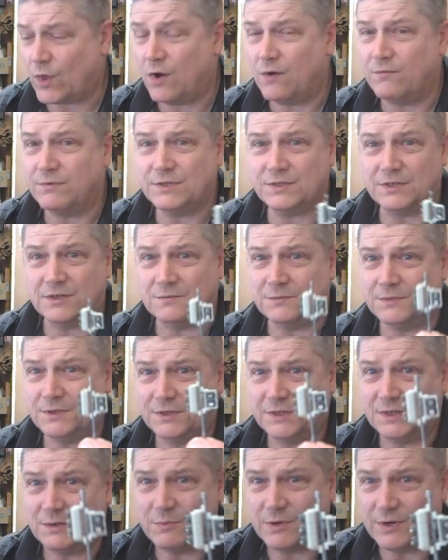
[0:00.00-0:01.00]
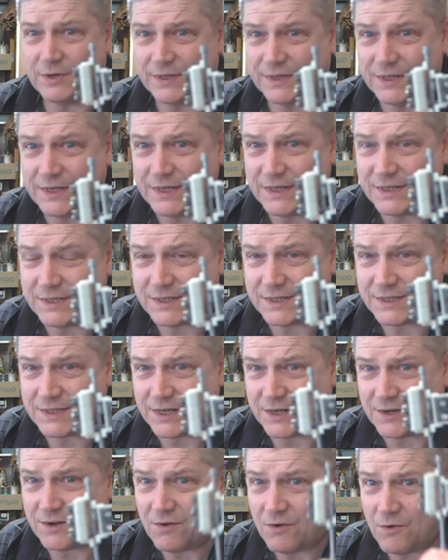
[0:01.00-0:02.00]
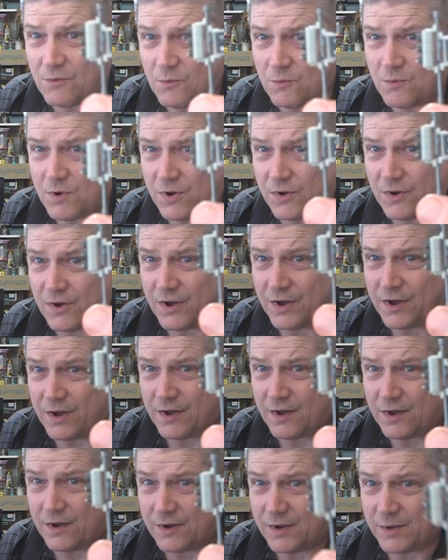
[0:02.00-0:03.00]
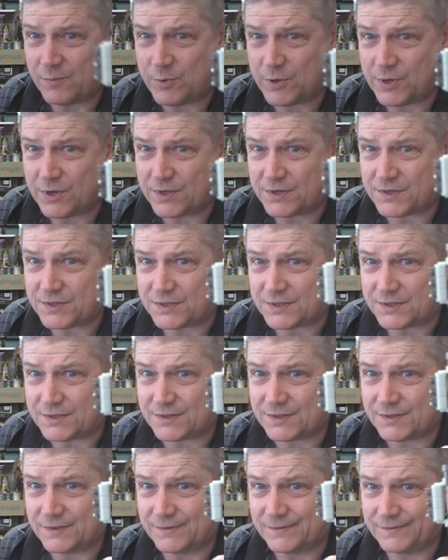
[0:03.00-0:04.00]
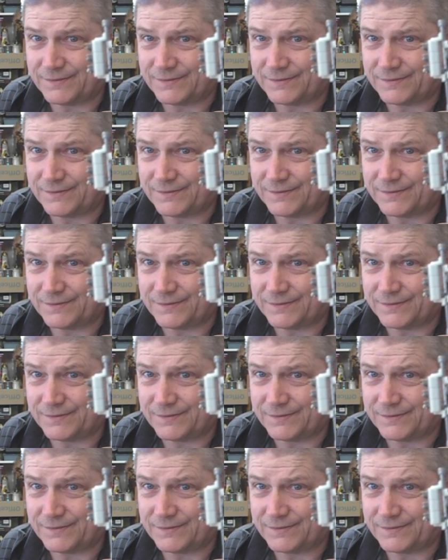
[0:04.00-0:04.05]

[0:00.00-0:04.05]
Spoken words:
Obviously, I'm not going to buy these because they're not what I purchased.